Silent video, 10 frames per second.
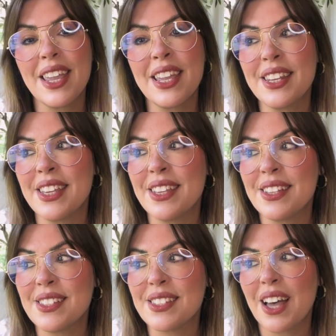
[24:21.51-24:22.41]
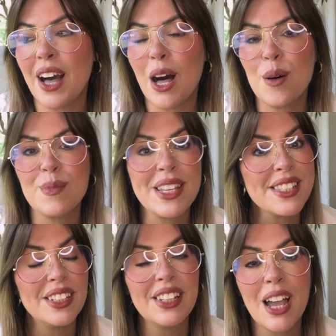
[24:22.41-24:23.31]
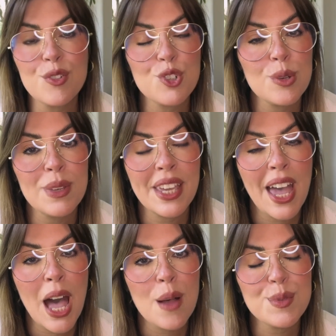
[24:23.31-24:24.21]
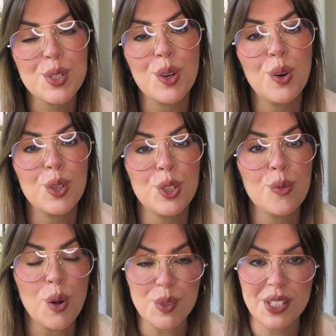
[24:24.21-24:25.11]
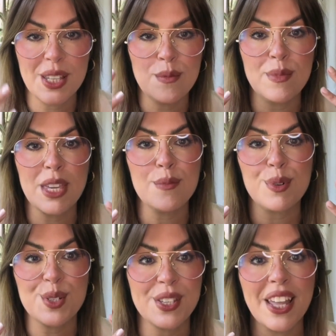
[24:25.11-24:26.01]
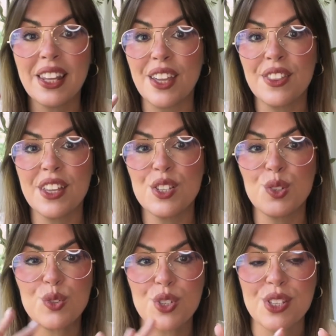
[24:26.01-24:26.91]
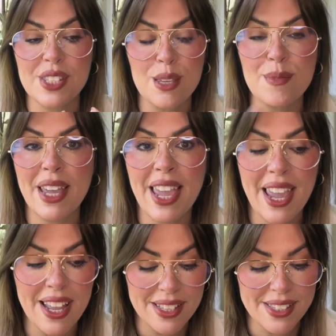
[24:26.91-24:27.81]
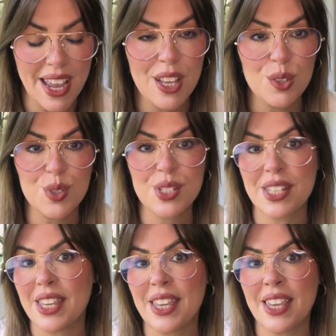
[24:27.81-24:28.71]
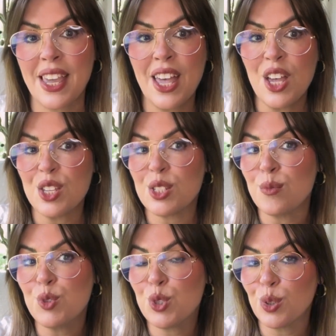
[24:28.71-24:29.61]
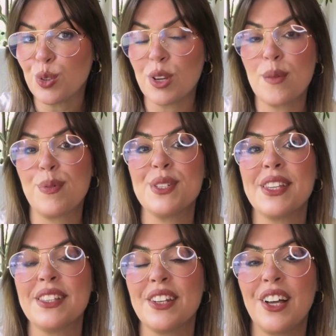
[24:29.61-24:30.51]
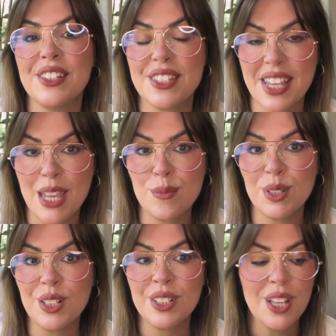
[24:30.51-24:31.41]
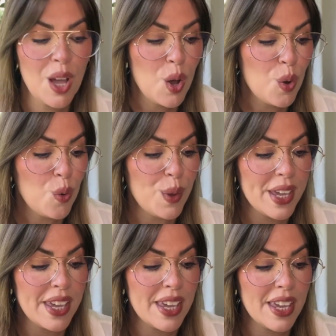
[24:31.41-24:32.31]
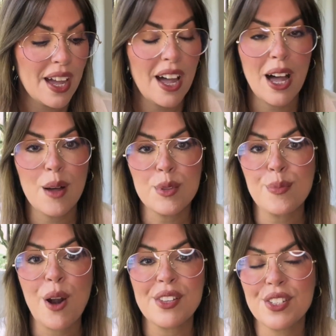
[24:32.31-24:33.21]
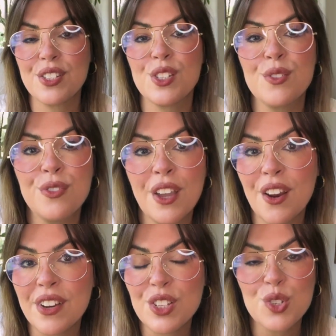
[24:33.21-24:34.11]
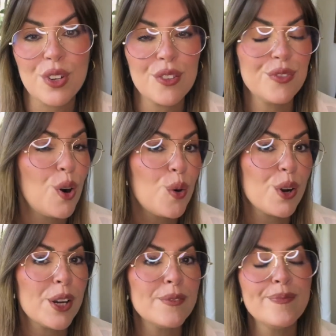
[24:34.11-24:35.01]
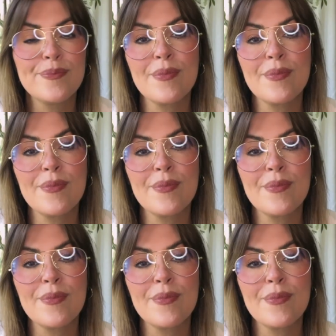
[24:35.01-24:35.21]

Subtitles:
It is, it's a live streaming app, so you won't see me per se like this. You'll just see my hands and you'll see some jewelry presented on the table. The process is very straightforward.